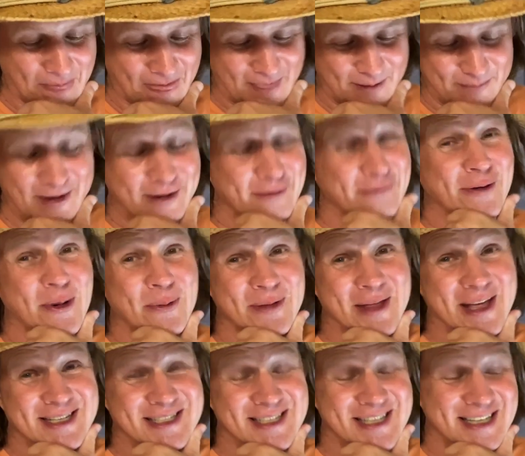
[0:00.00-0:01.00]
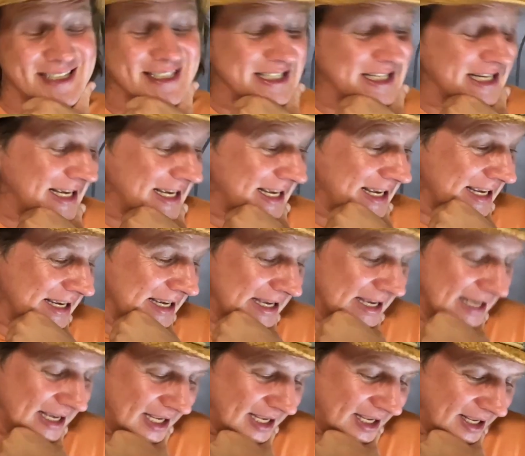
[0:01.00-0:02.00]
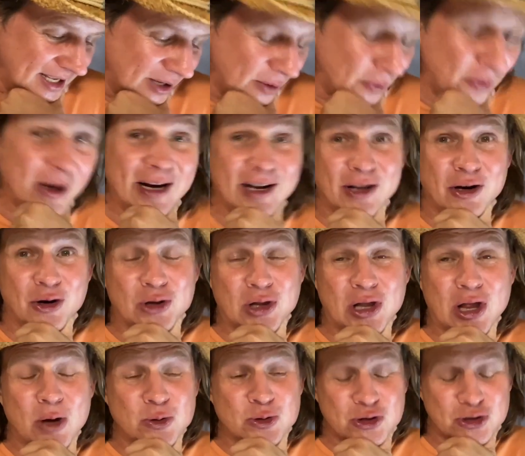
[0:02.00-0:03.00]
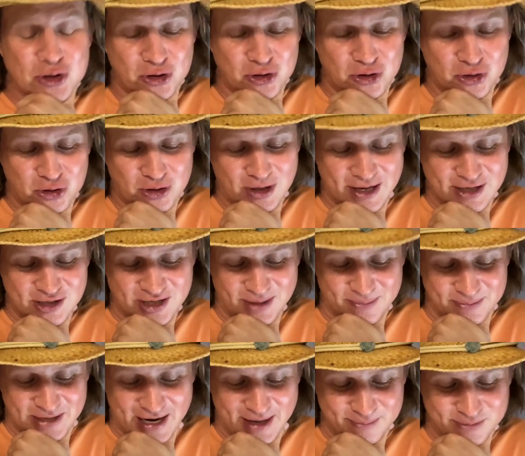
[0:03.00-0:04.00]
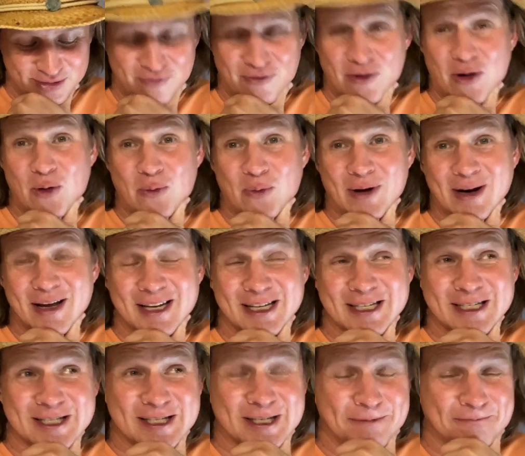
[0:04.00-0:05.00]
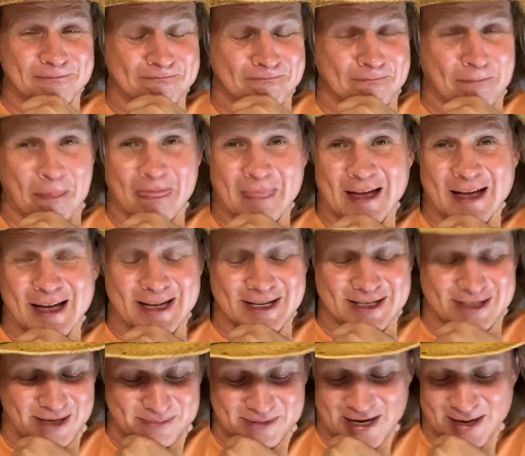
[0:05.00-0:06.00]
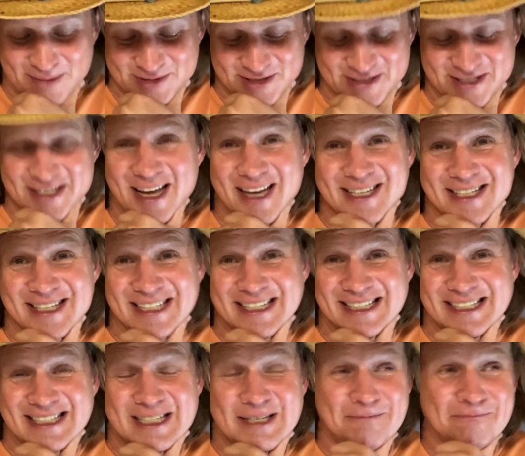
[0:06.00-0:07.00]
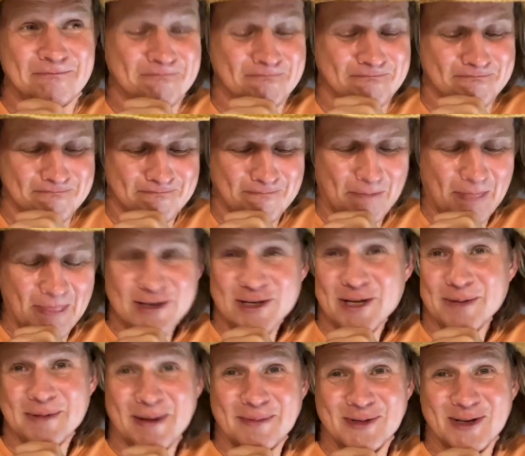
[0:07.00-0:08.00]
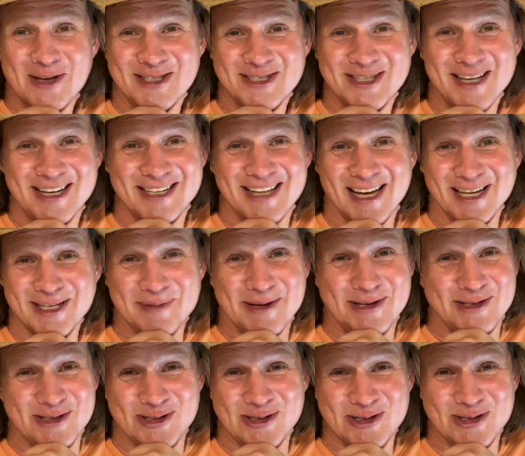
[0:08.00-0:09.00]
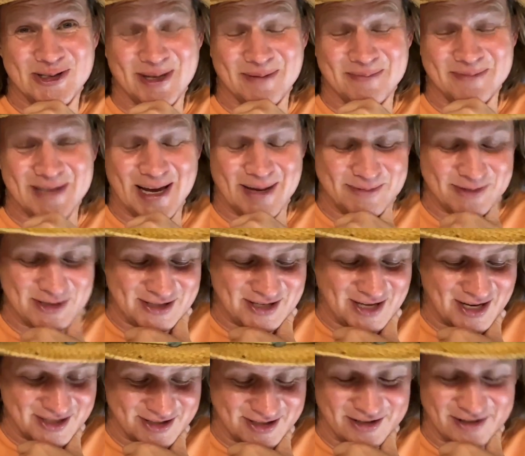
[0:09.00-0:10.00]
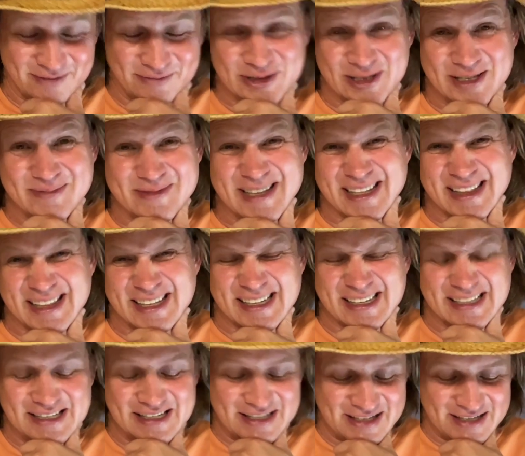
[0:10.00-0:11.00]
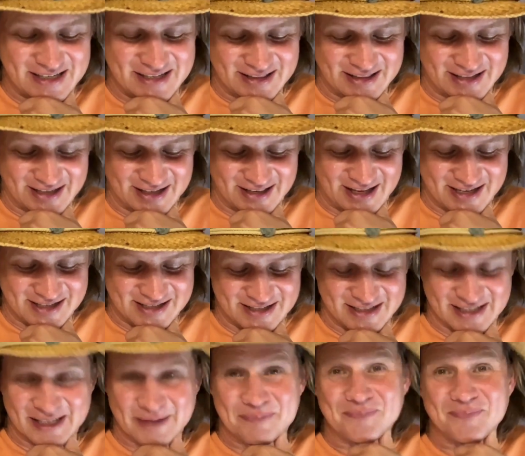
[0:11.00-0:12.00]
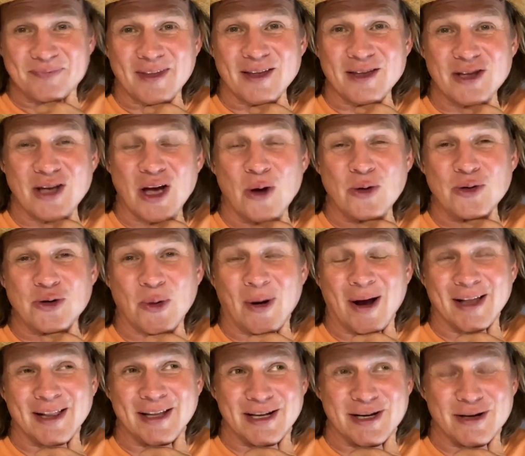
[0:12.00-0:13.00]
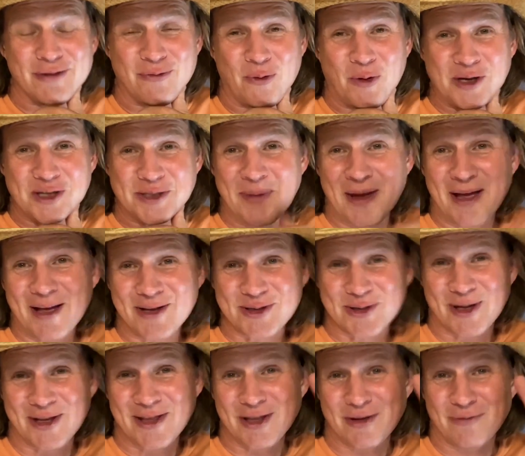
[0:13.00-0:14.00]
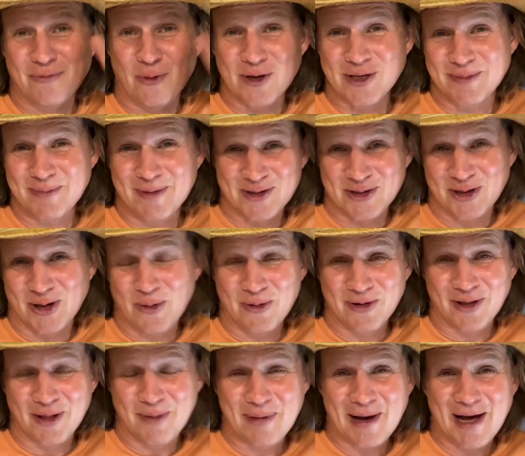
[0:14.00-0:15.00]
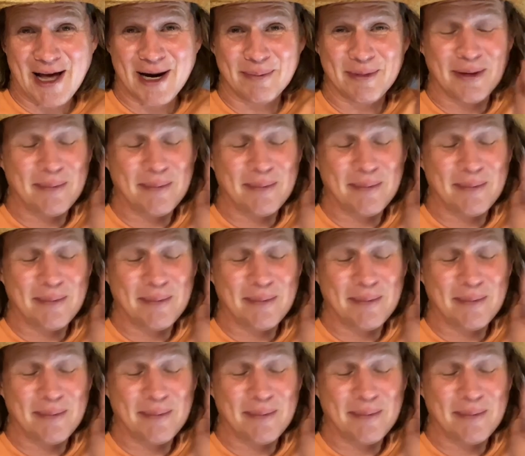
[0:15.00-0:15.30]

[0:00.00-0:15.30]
I'm on the phone with AT&T. We're getting a little closer. Like sometimes the phone rings, sometimes it doesn't. Sometimes it can send text messages, sometimes it doesn't. It seems like it likes to go directly into voicemail, so I think the voicemails are going to the bottom of the